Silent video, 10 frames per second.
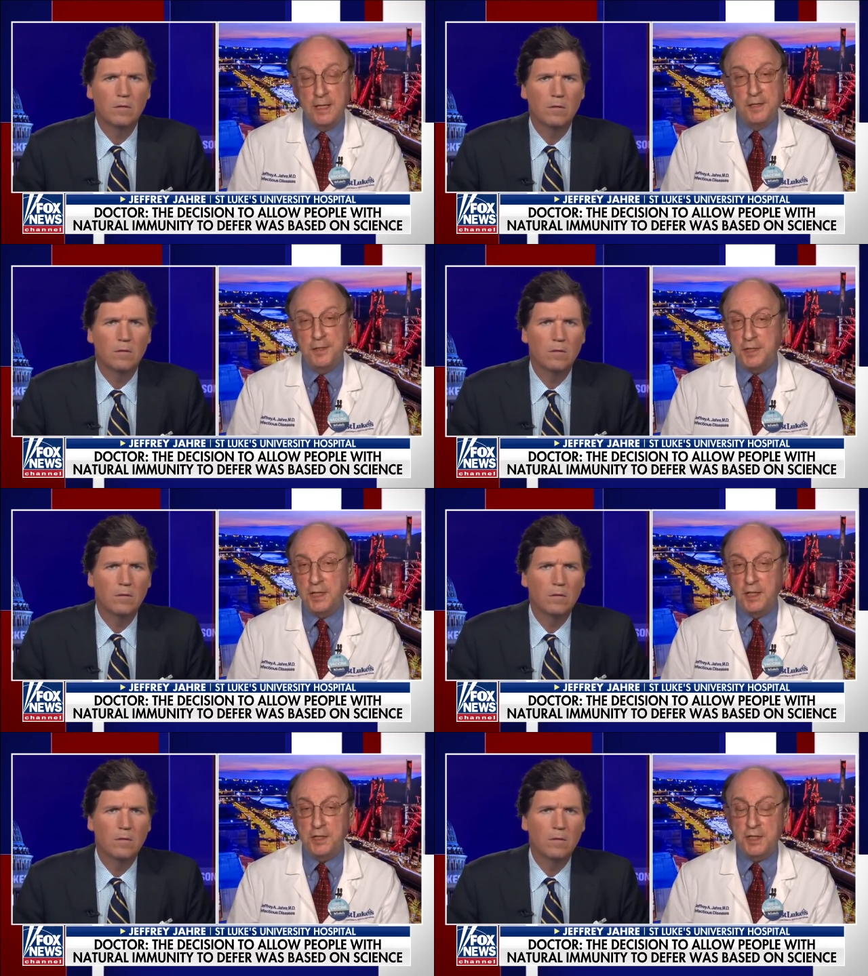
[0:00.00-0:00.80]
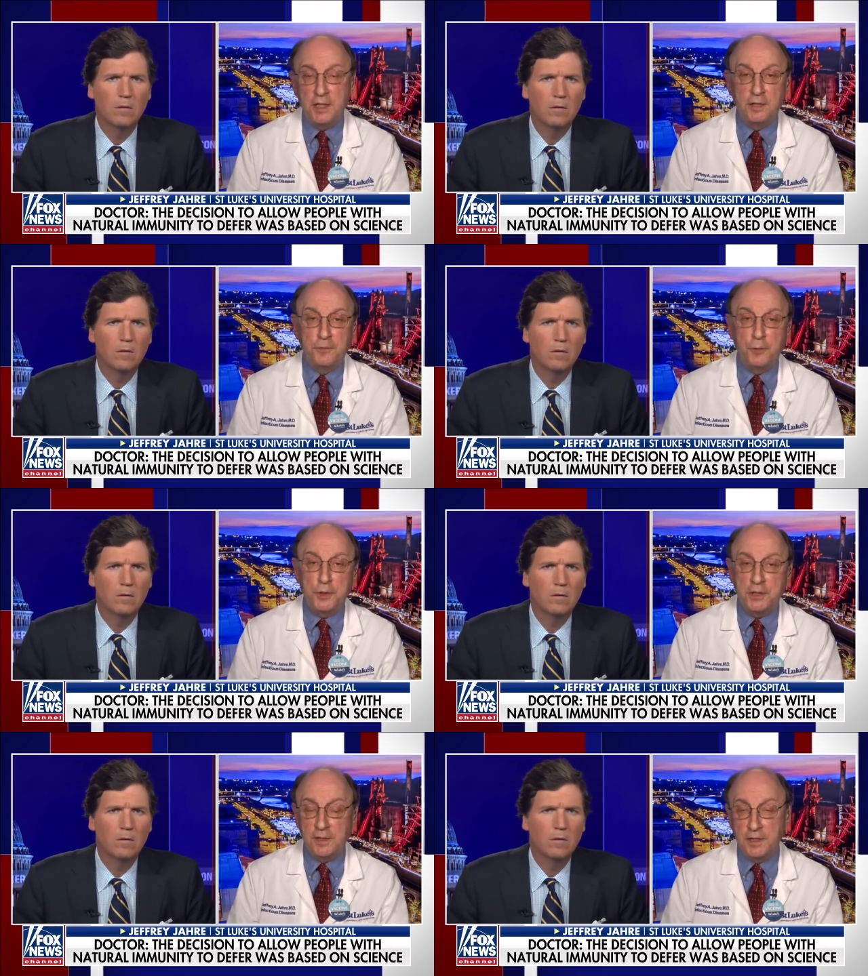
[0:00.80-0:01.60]
Speaker 1: The C D C,
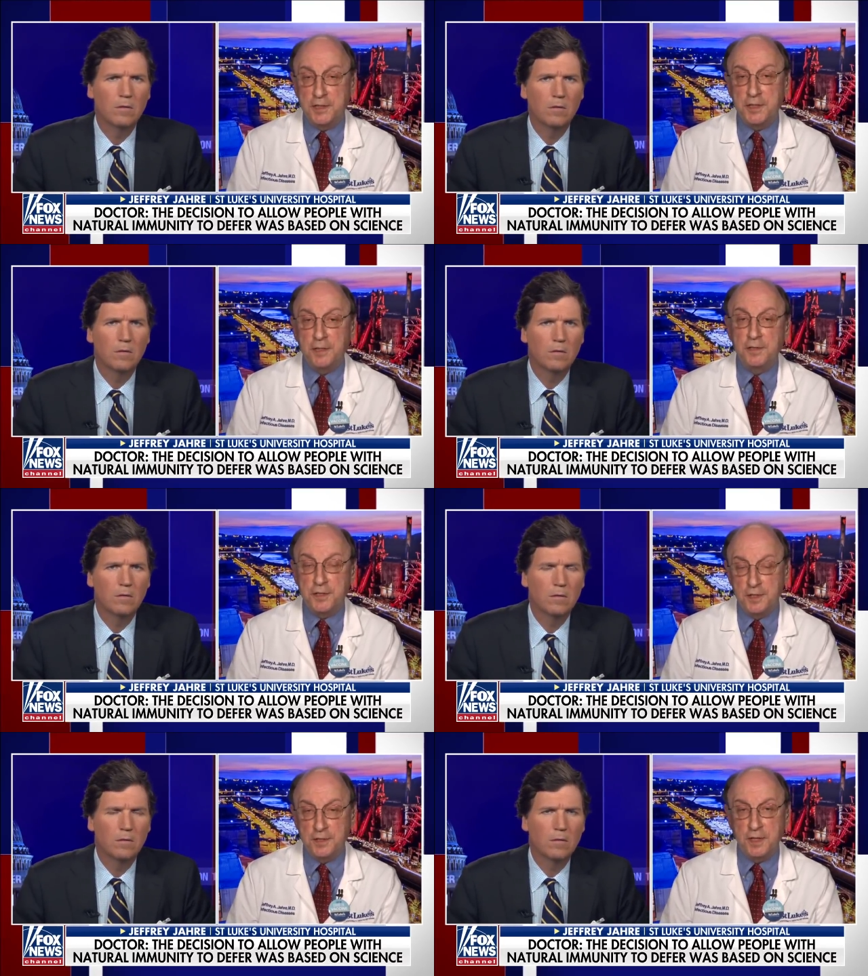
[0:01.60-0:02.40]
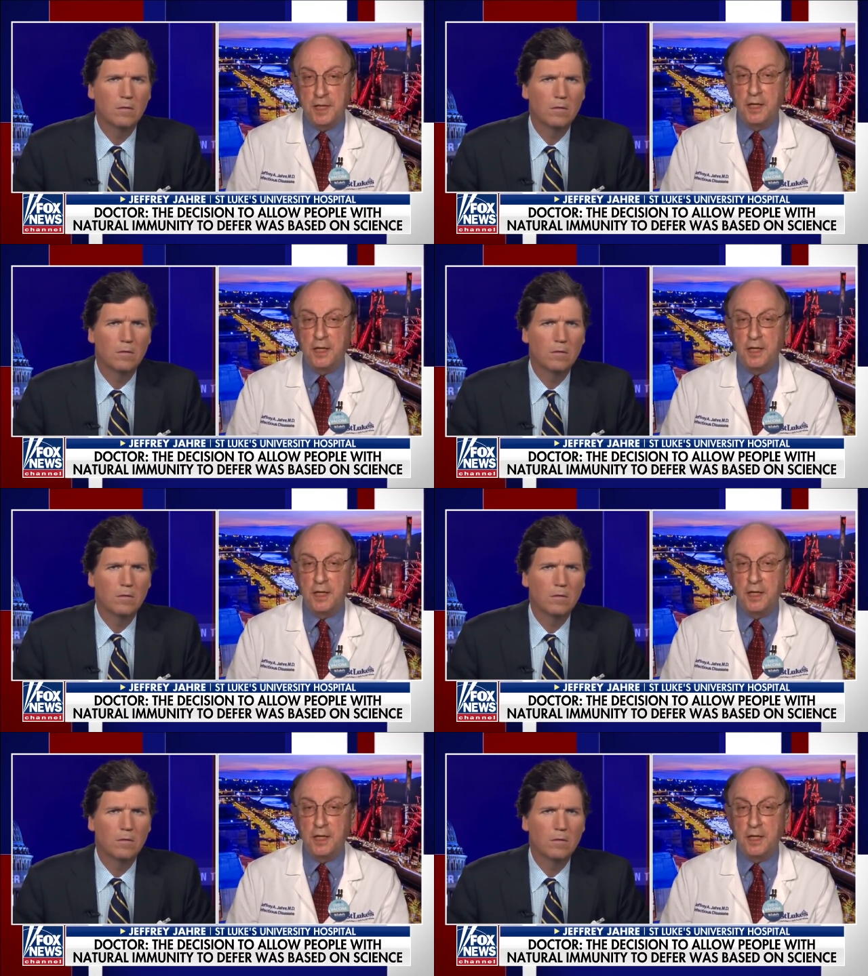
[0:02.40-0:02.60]
unfortunately, is still insisting